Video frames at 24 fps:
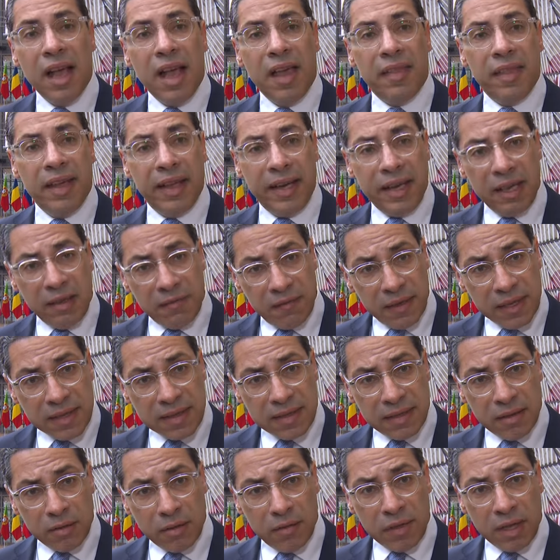the ring
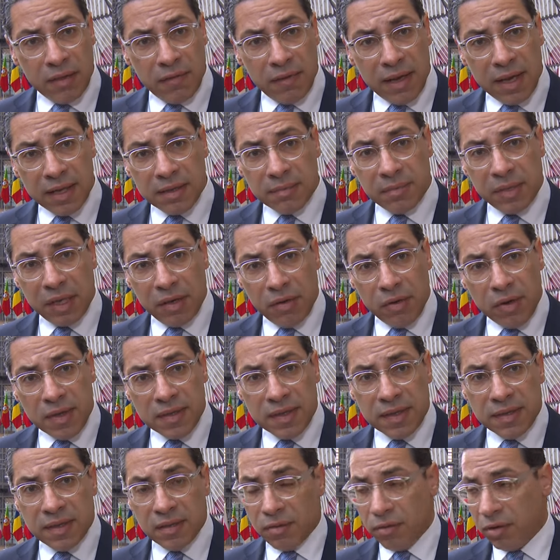fencing of the fund, because
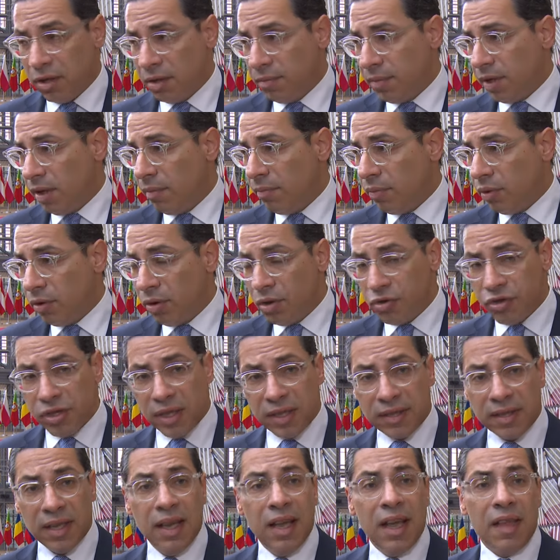this is going to be a
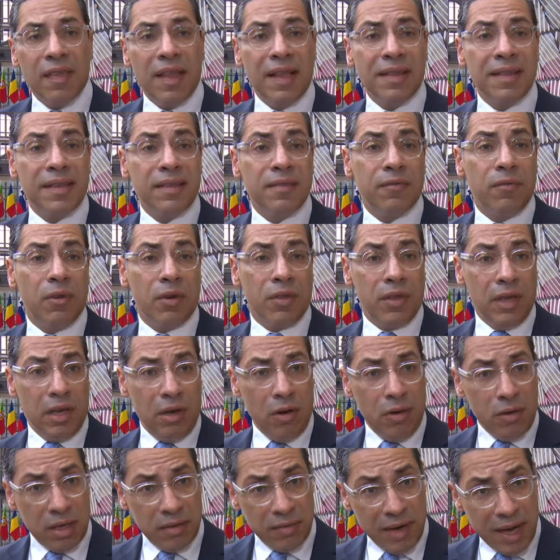project that is for the
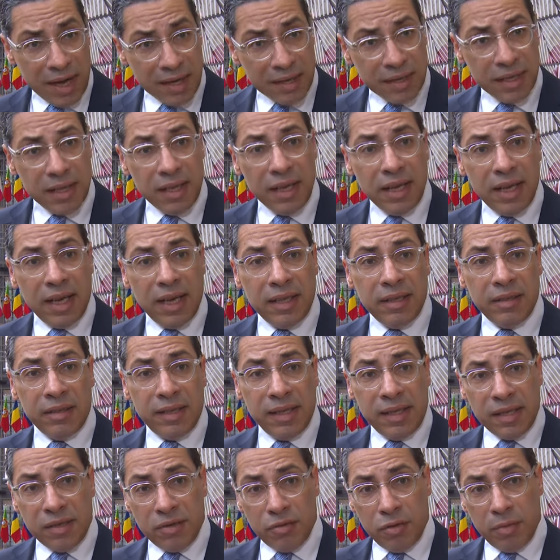long run, and it
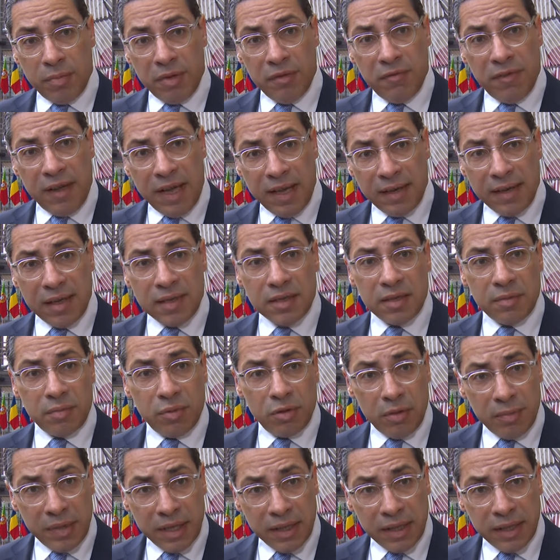needs to be financed
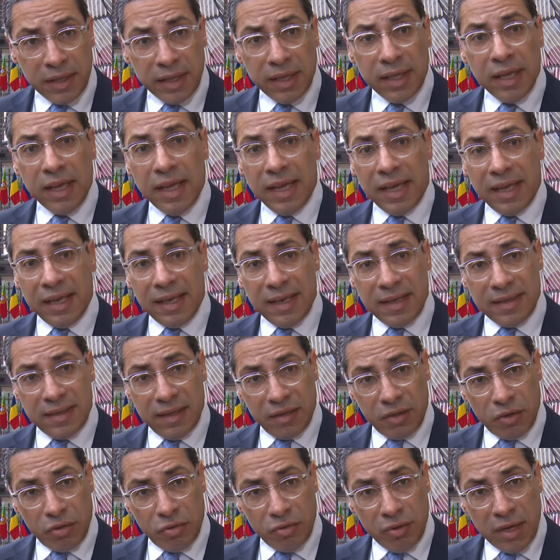properly in a
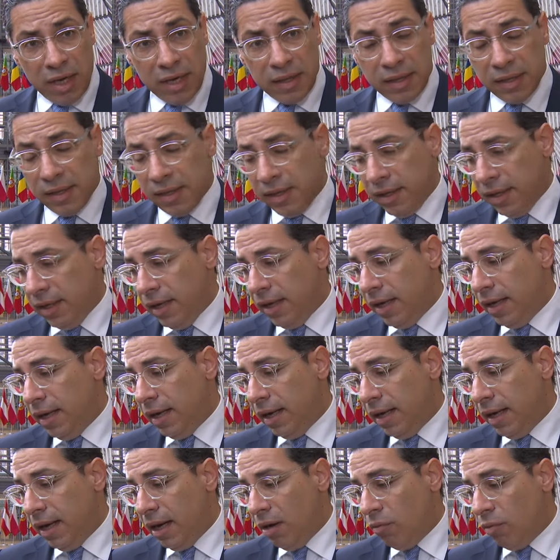secure
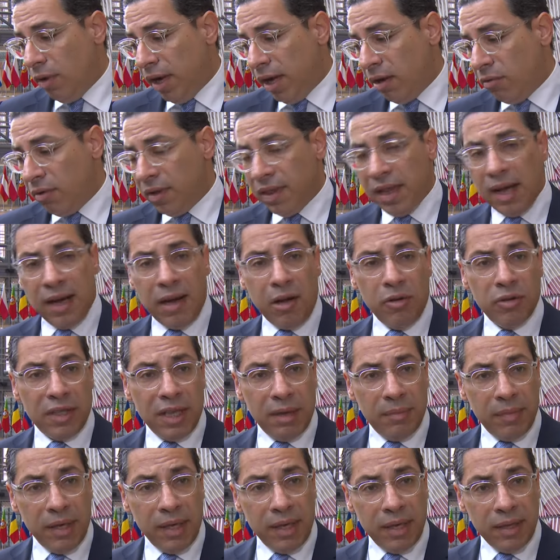way with
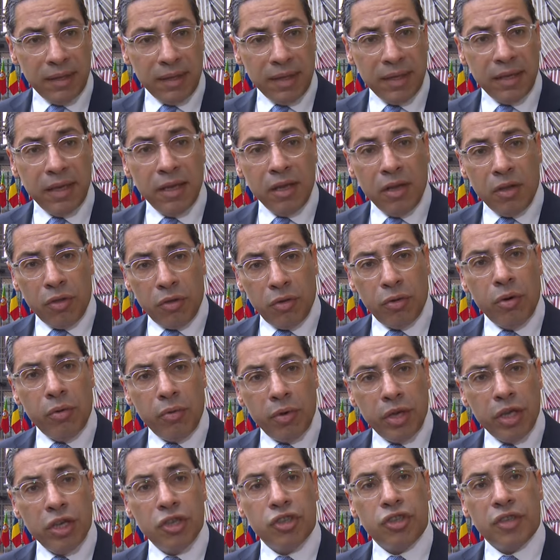accountability, through
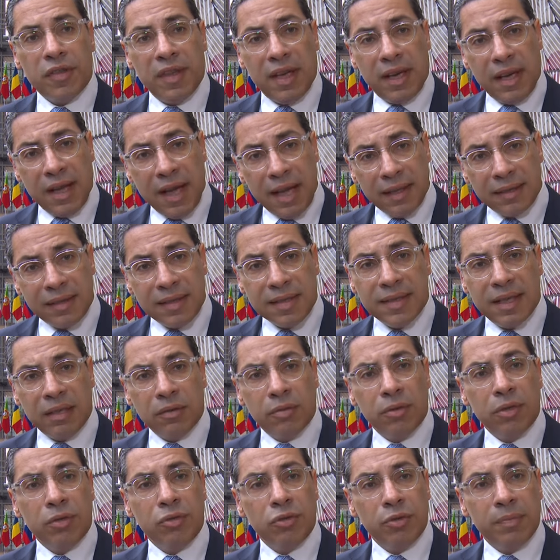which the countries that
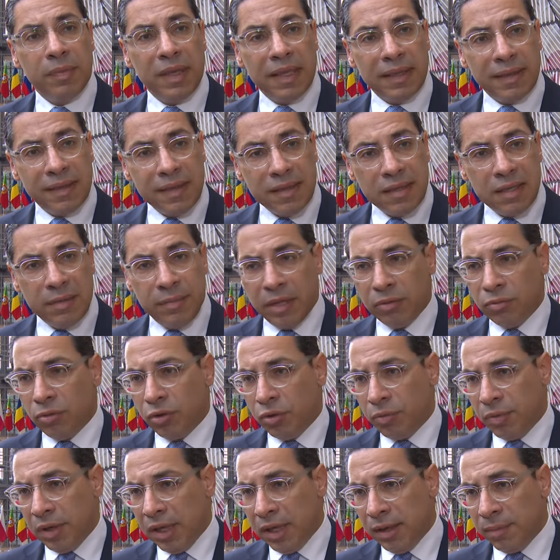want to participate
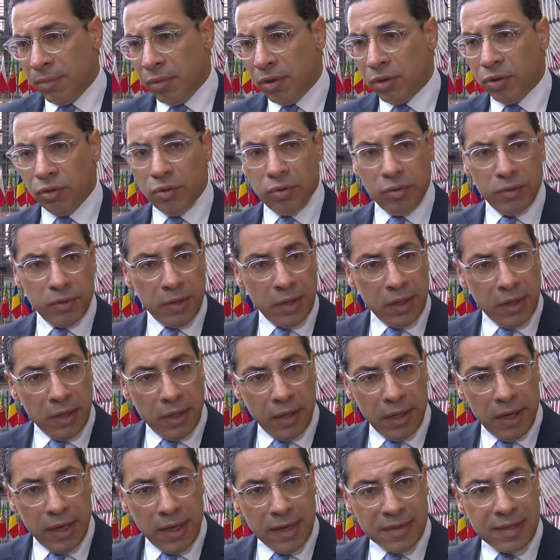would be able to
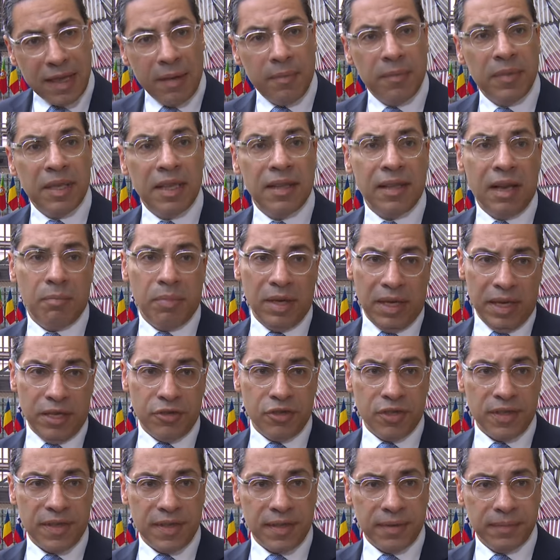submit their
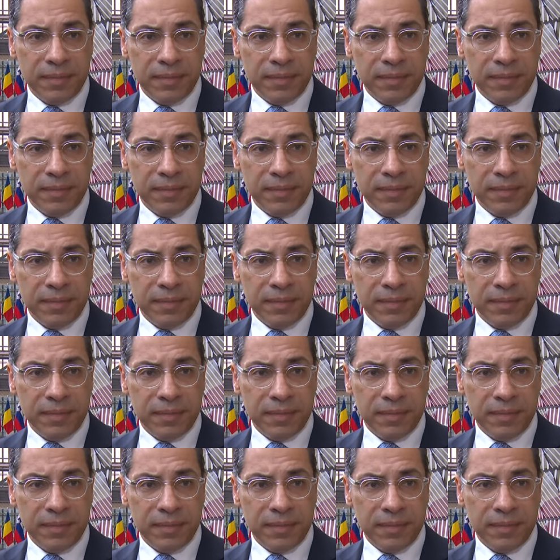pledges.